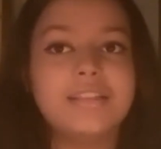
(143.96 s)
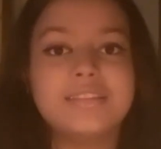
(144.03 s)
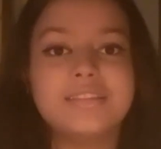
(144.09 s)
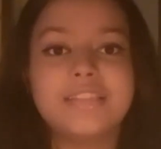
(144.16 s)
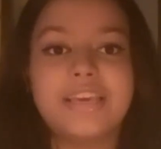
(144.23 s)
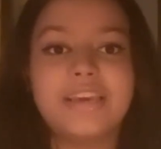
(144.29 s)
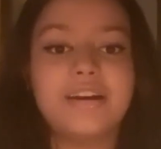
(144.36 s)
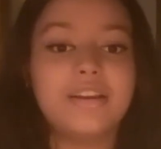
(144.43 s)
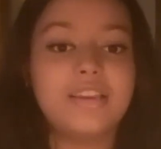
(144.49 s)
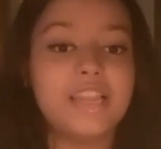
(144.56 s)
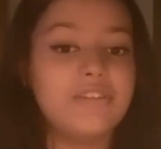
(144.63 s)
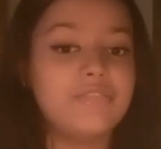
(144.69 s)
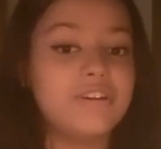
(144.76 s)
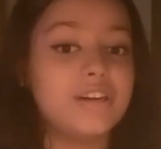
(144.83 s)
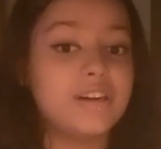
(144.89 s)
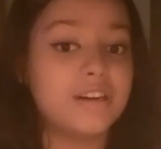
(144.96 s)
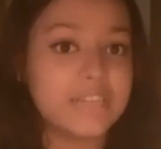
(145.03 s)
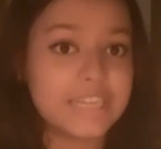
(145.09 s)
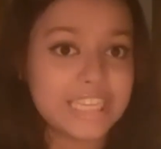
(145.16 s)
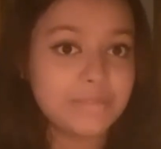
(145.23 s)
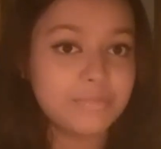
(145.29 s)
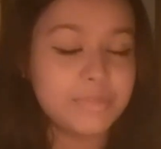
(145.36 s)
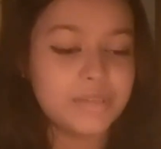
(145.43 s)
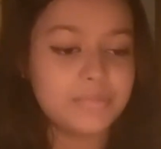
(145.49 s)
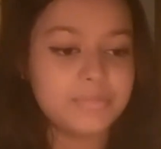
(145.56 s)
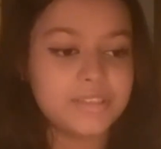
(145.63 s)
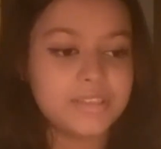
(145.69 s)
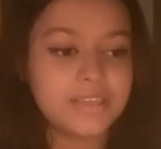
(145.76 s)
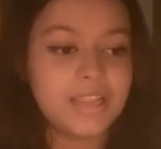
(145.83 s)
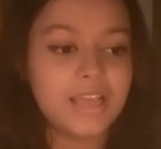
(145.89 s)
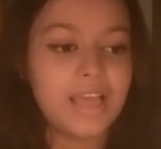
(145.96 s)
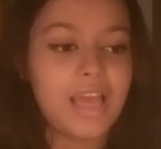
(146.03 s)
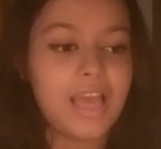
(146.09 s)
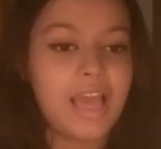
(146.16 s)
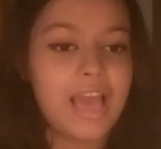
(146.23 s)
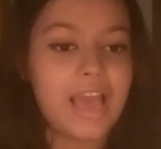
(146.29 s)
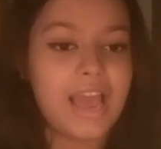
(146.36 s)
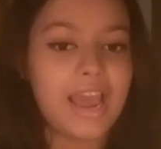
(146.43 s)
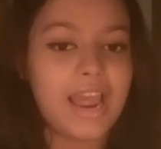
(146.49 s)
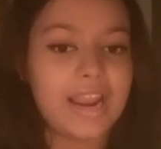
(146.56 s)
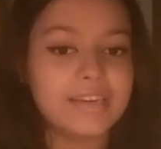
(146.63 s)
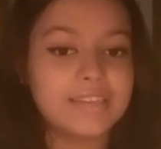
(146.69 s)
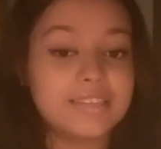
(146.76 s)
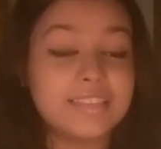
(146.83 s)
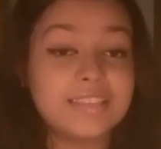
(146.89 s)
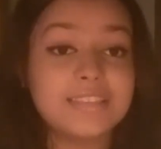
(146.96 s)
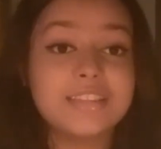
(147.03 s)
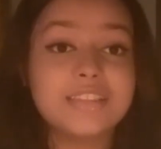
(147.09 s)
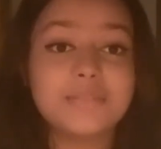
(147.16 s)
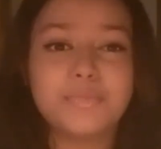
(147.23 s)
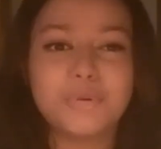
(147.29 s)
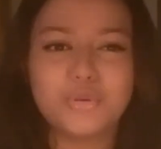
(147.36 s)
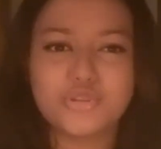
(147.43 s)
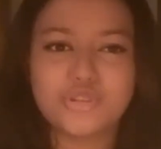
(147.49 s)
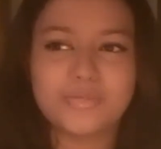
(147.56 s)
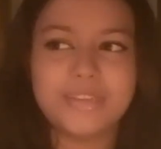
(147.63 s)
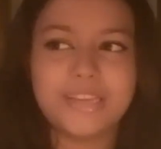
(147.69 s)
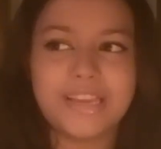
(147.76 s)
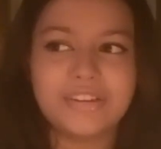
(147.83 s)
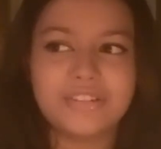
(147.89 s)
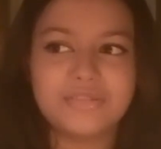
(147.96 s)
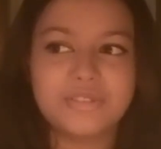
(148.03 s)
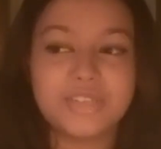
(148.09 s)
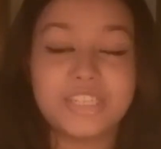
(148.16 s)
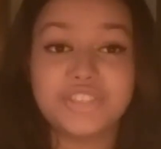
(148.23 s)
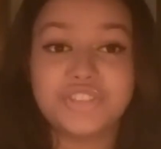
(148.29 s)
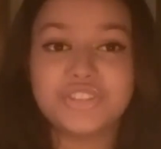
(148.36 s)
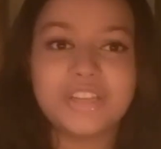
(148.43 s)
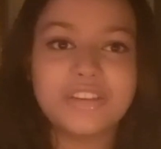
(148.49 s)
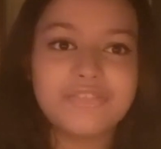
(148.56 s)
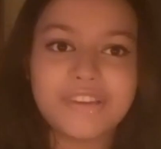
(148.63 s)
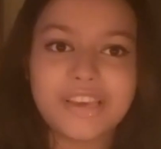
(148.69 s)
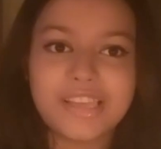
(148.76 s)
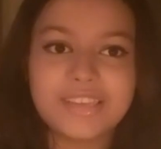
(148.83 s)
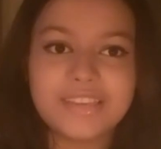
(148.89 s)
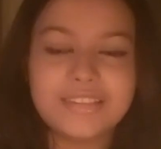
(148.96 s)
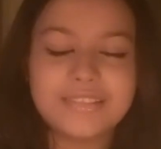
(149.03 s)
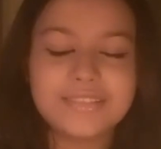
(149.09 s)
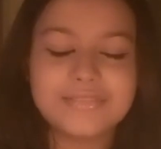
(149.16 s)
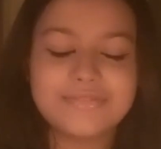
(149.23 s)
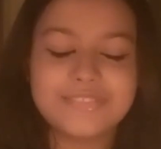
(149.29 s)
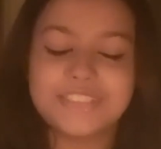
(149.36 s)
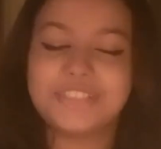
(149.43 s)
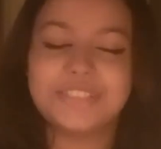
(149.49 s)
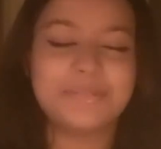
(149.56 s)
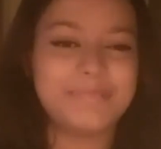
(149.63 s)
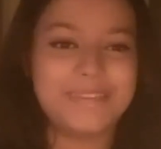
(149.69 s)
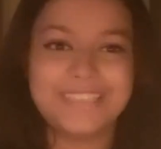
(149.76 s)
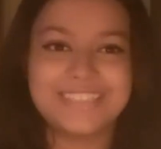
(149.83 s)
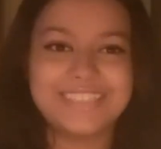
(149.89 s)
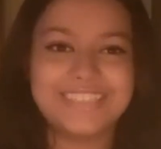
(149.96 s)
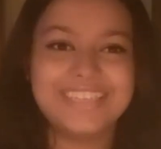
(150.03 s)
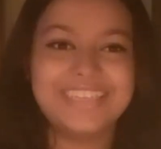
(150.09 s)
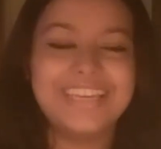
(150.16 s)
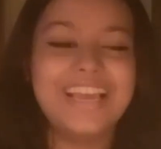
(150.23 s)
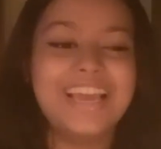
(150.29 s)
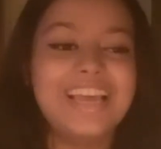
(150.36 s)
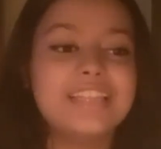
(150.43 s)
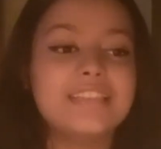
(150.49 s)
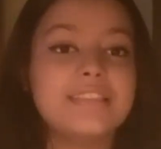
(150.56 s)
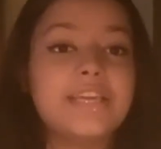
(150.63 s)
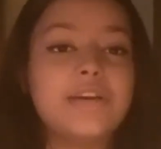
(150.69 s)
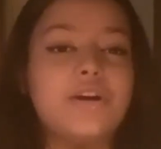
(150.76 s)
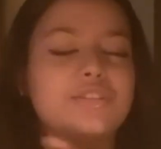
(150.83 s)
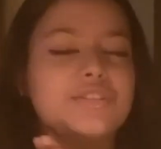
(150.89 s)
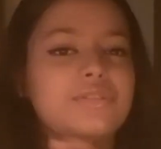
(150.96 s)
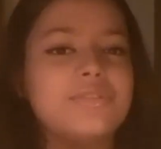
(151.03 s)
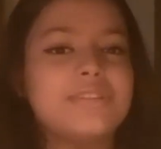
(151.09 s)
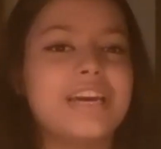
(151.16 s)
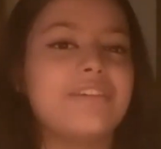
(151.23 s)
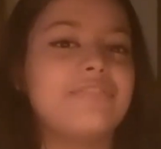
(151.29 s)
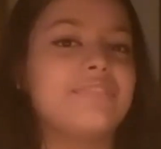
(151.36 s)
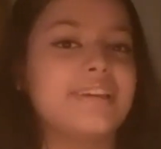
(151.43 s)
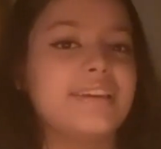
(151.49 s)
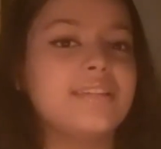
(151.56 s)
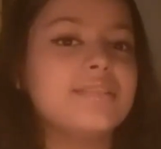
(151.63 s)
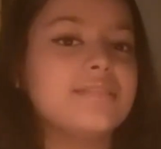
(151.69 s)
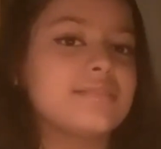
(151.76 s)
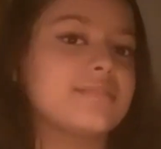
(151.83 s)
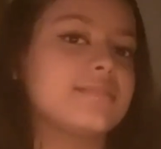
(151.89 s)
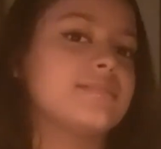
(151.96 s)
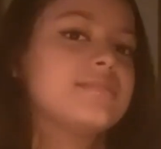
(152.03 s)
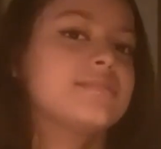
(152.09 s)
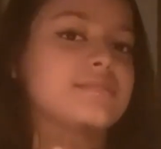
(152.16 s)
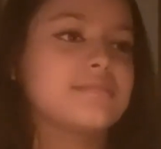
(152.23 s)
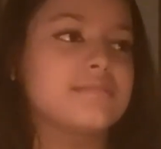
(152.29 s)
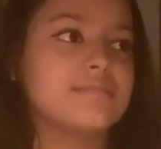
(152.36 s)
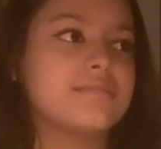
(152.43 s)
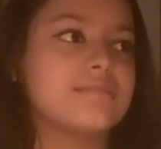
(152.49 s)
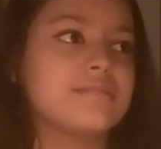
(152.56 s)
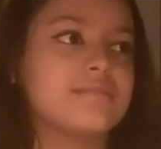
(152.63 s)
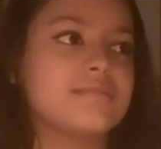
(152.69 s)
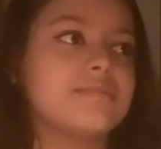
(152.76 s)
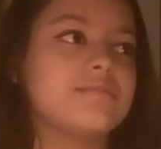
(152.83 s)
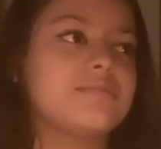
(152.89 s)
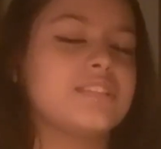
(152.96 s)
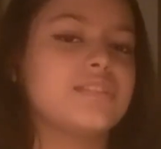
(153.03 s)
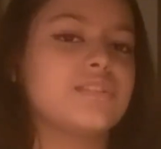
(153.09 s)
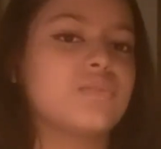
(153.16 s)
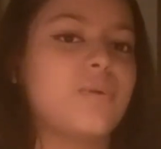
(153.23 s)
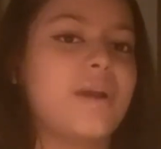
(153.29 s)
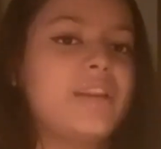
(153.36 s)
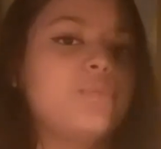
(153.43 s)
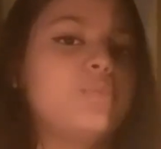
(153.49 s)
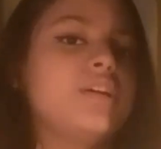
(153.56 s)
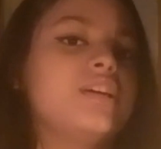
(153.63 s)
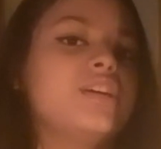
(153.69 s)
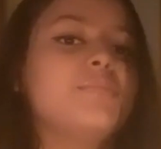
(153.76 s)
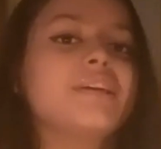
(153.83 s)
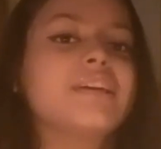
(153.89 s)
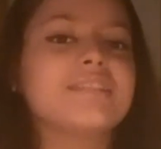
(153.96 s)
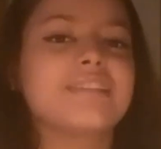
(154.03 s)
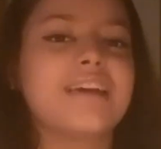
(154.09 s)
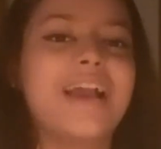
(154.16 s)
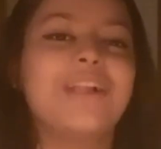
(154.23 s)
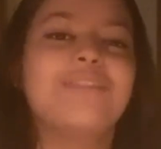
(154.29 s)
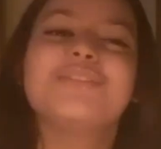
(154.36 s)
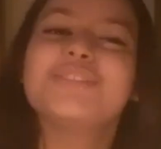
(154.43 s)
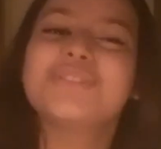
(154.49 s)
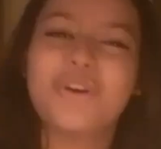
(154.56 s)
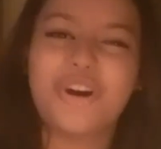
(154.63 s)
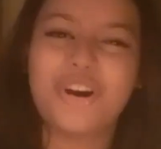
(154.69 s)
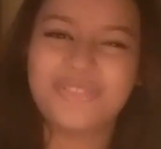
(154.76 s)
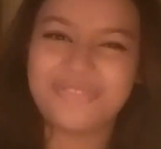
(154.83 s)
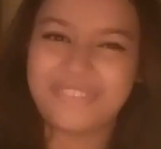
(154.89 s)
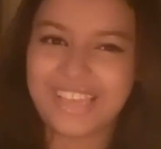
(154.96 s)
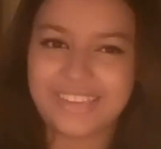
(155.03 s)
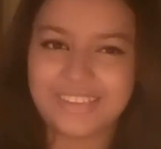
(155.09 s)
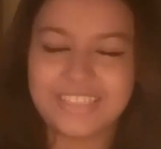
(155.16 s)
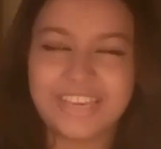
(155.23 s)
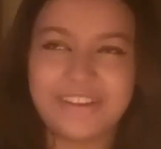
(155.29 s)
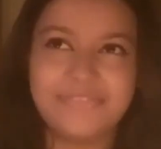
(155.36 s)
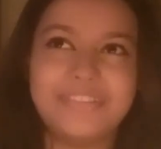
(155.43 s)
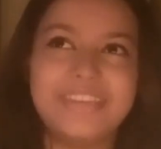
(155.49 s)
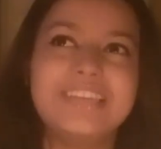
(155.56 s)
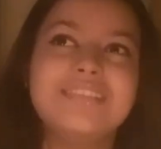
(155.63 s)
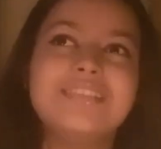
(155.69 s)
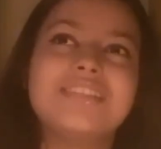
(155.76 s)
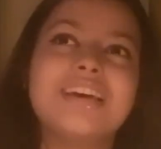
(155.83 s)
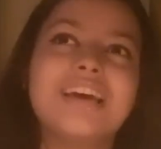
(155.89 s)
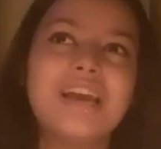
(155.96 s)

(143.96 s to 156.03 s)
They love hurting people, and these are supposed to be like traditional fairies, which is amazing. They also don't have wings, which is quite weird because I always thought fairies have wings,